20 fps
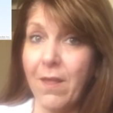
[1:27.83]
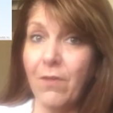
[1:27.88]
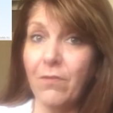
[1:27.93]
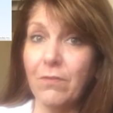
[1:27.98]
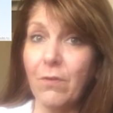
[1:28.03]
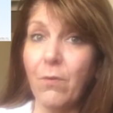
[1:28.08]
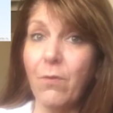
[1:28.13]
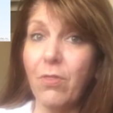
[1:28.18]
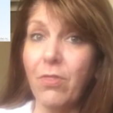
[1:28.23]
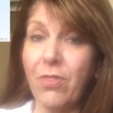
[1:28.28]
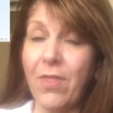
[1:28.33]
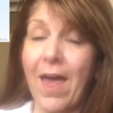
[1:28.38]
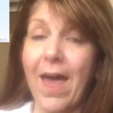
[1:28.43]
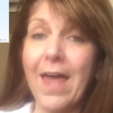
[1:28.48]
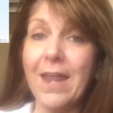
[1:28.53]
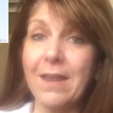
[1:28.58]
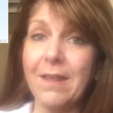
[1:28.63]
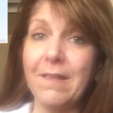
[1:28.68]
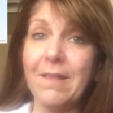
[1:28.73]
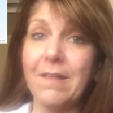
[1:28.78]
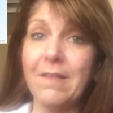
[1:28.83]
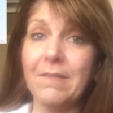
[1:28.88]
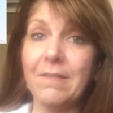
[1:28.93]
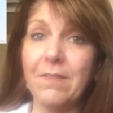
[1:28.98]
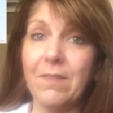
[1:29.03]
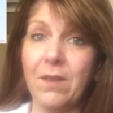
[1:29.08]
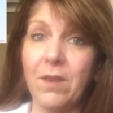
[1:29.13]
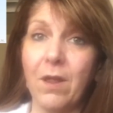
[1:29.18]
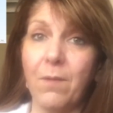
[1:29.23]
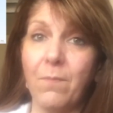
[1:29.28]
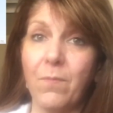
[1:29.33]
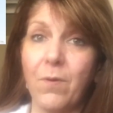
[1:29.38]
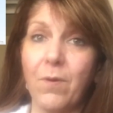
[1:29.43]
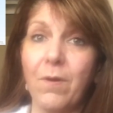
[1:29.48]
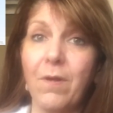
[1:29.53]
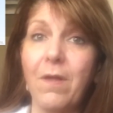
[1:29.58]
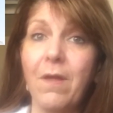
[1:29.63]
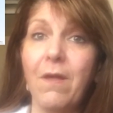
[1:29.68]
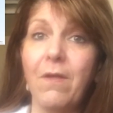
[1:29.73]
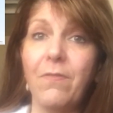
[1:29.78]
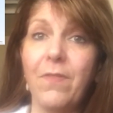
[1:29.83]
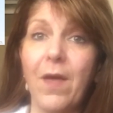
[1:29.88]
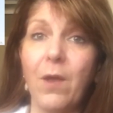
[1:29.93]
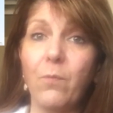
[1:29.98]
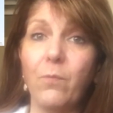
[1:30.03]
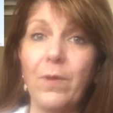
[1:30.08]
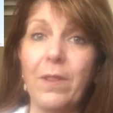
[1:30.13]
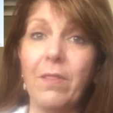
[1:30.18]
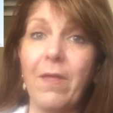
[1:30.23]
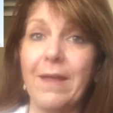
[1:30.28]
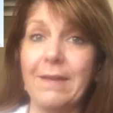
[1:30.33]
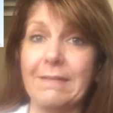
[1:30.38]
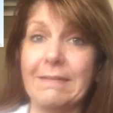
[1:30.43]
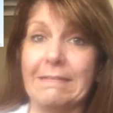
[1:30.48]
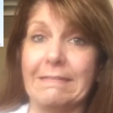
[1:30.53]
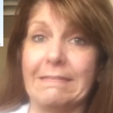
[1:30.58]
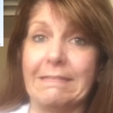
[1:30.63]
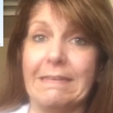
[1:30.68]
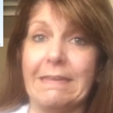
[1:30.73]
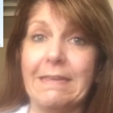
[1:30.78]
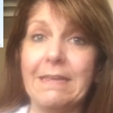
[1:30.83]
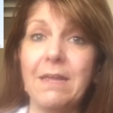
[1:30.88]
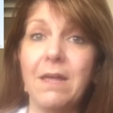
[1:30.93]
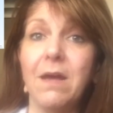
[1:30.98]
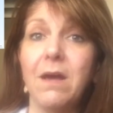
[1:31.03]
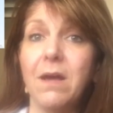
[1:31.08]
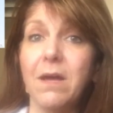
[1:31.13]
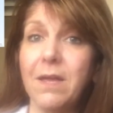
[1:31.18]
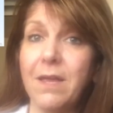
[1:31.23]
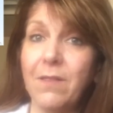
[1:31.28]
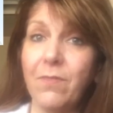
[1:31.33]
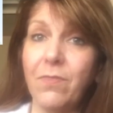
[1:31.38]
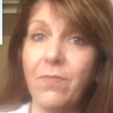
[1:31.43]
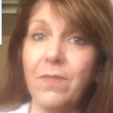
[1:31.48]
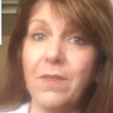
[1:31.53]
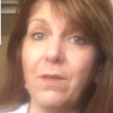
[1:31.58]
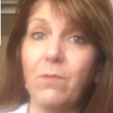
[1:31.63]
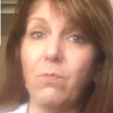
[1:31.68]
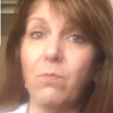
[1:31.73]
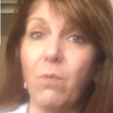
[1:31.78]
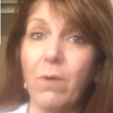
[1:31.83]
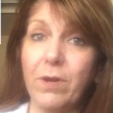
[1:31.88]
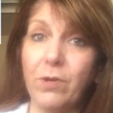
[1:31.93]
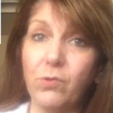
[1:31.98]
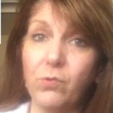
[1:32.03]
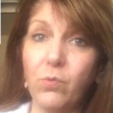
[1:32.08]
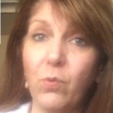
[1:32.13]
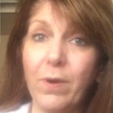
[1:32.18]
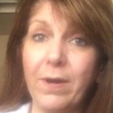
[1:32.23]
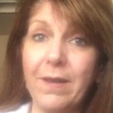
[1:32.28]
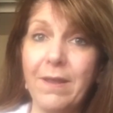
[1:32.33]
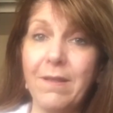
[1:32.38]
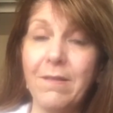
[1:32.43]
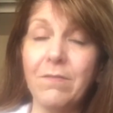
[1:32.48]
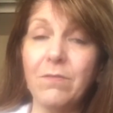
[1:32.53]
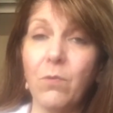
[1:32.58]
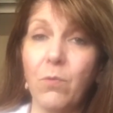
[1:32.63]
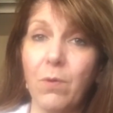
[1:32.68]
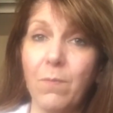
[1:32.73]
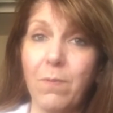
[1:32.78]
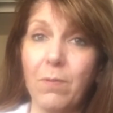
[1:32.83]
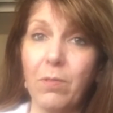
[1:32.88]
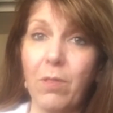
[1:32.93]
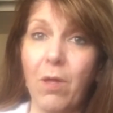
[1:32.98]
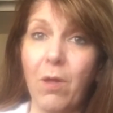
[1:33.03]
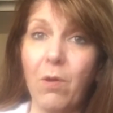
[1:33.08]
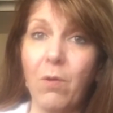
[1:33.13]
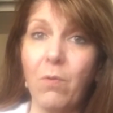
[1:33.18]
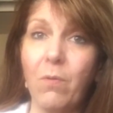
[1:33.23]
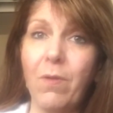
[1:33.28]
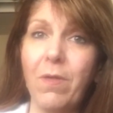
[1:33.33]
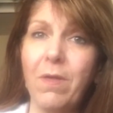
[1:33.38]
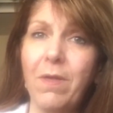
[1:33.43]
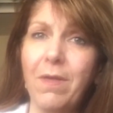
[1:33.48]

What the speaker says: So that is the number that we like to see in the 120s or below.